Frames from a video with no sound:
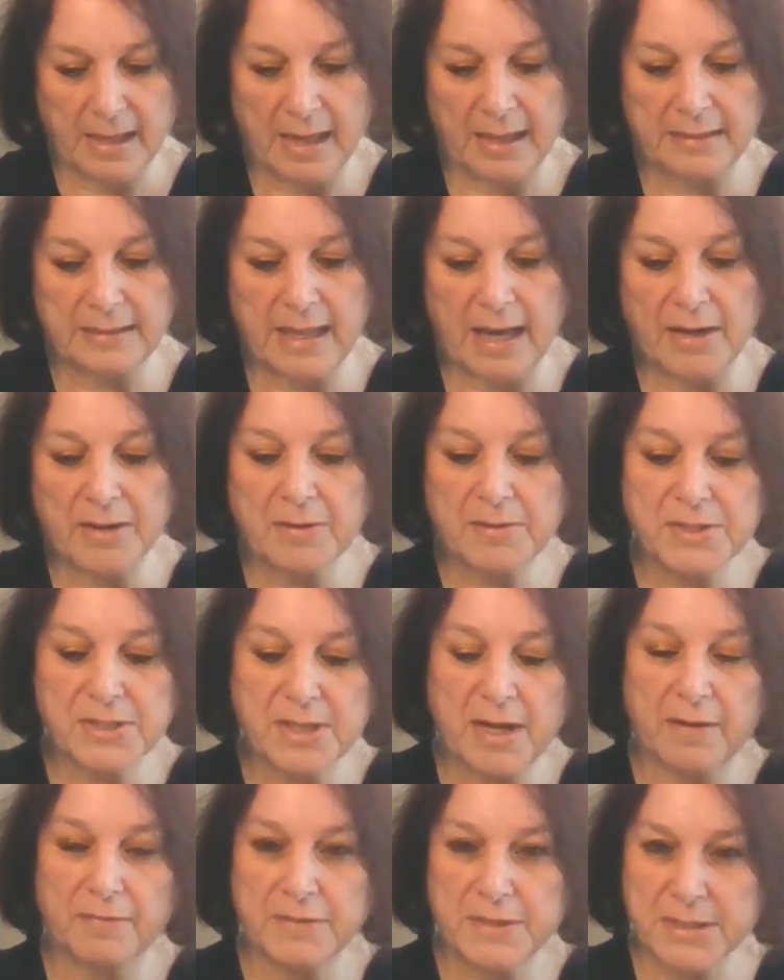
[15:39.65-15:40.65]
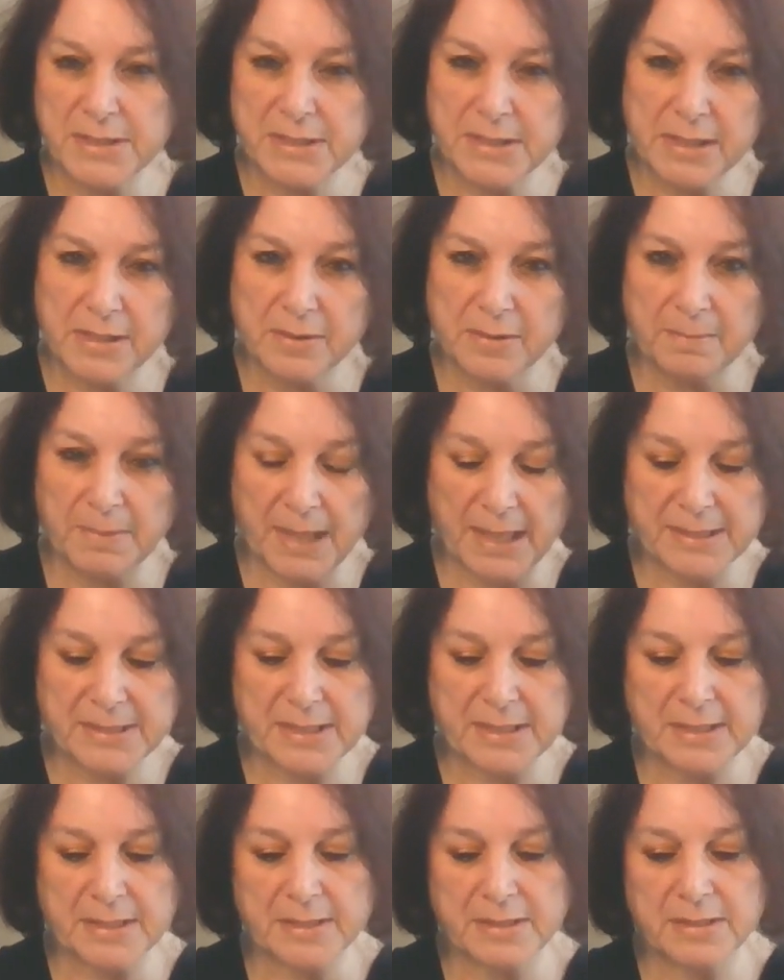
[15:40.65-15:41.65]
Allow yourself to see your
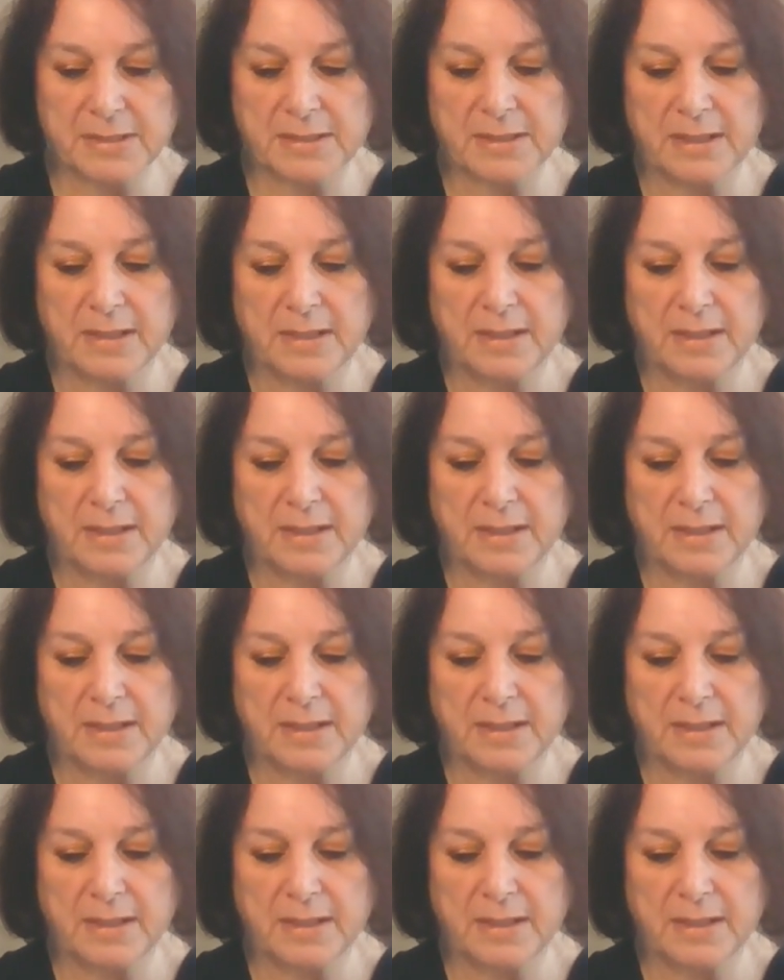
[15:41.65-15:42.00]
blessings.